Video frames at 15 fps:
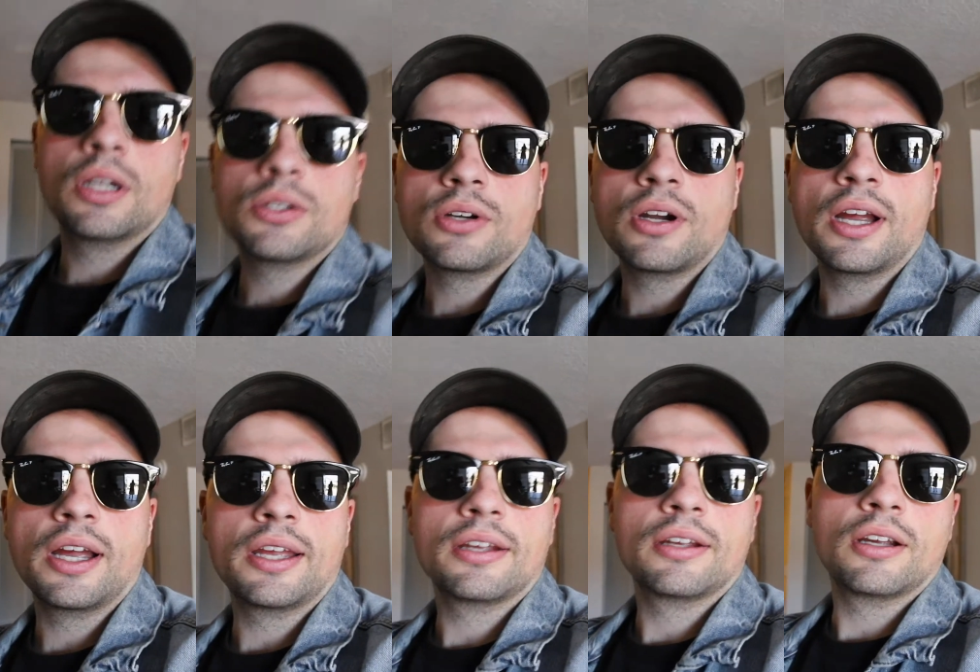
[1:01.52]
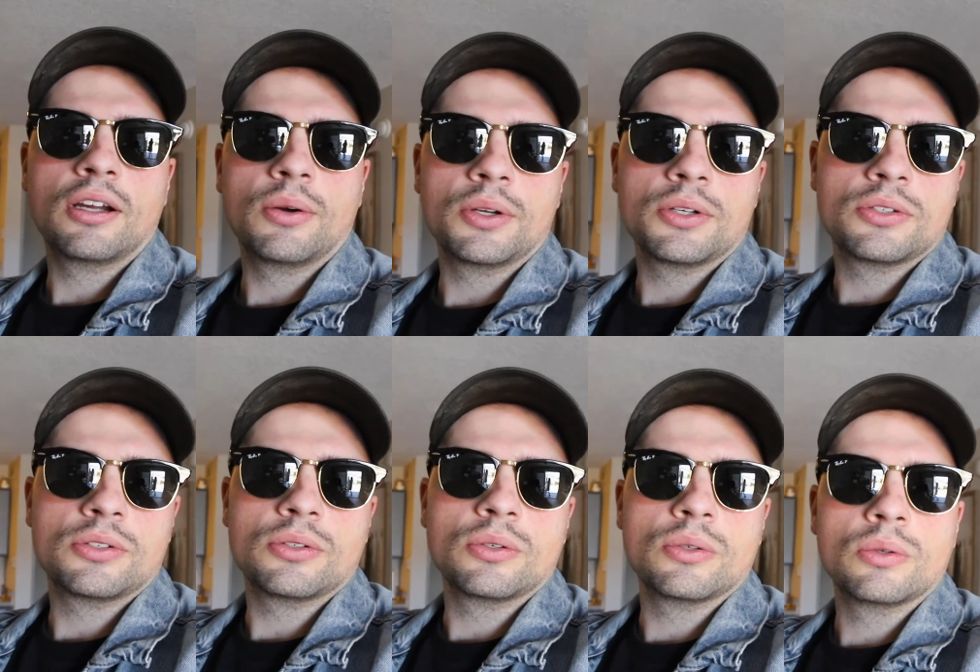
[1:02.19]
try going
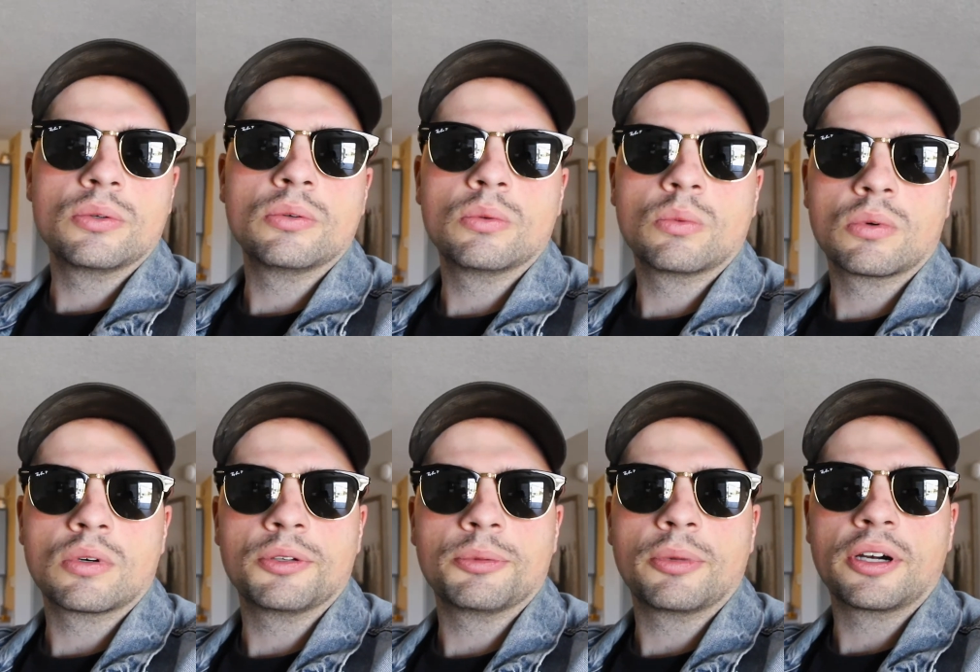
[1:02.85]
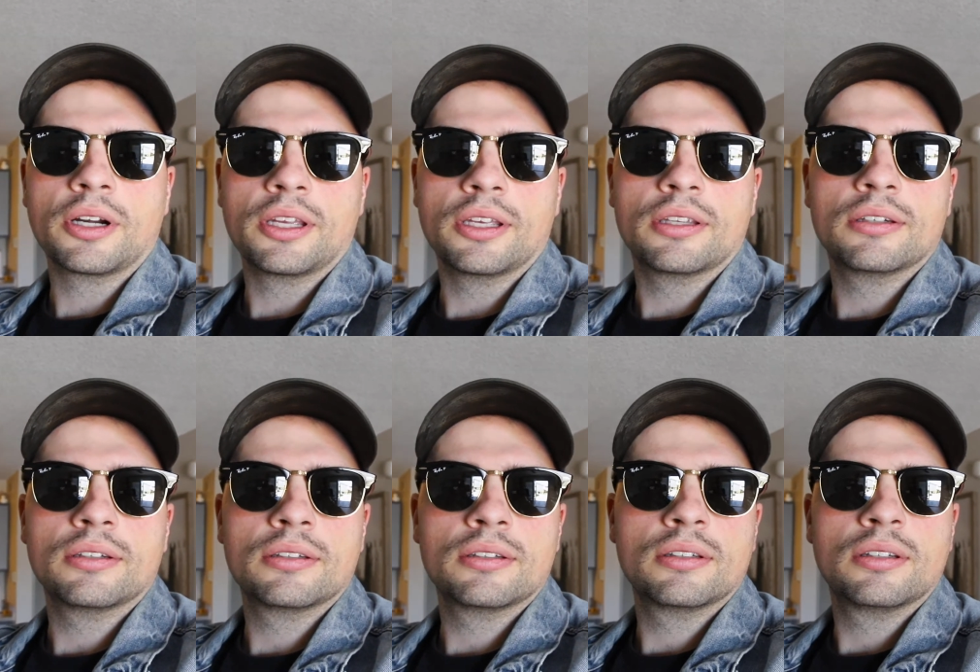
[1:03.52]
to World Market.
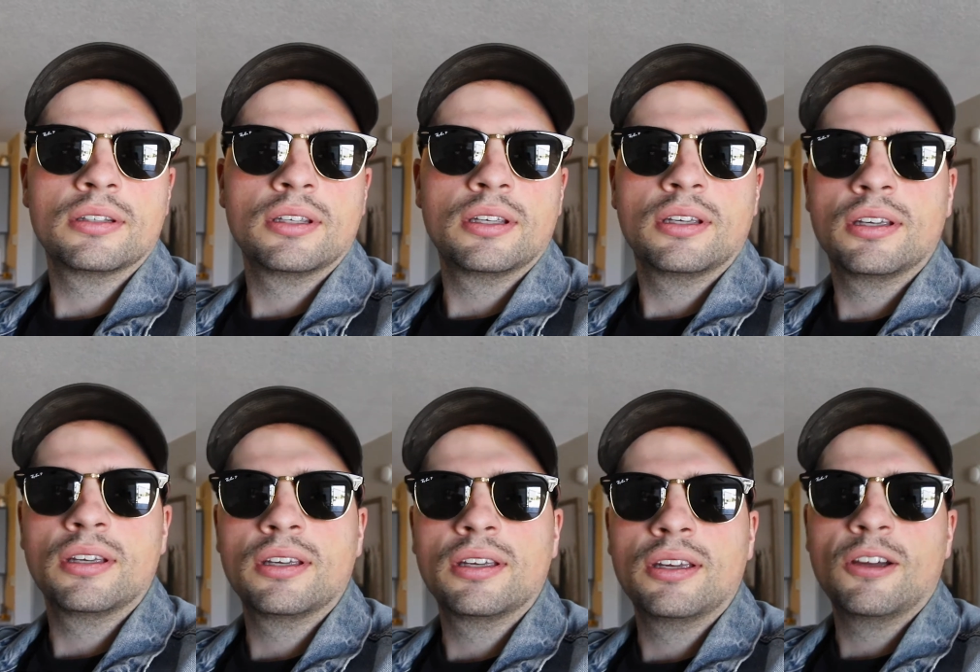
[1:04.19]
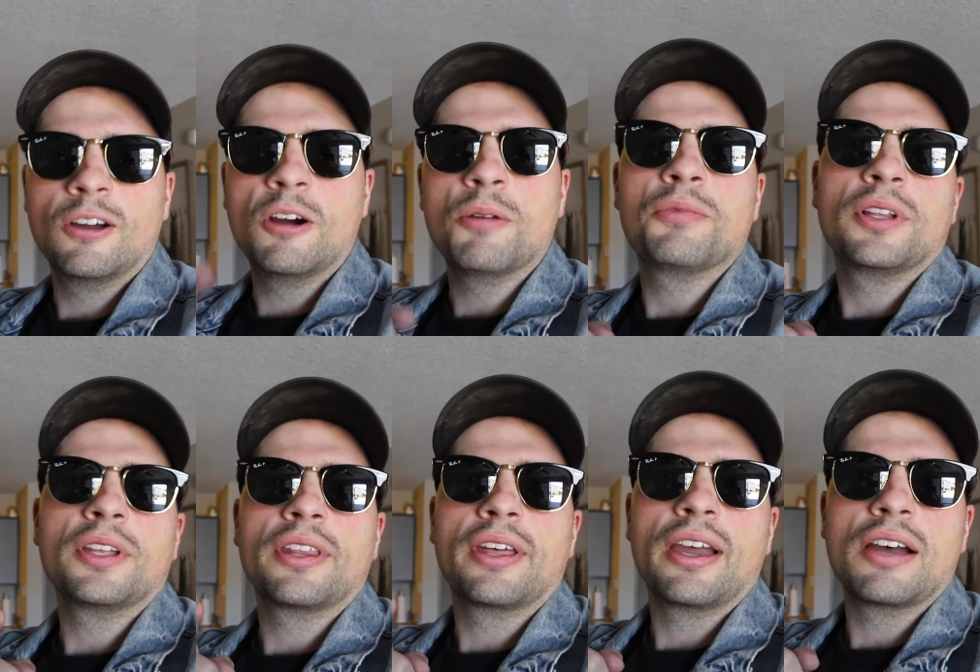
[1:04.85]

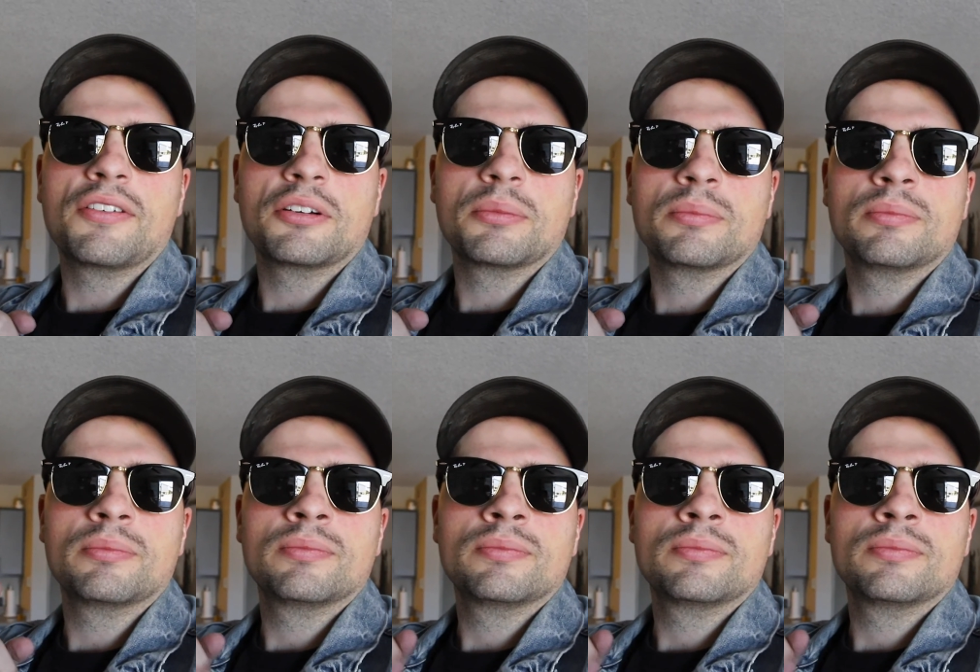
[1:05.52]
Hopefully they have them.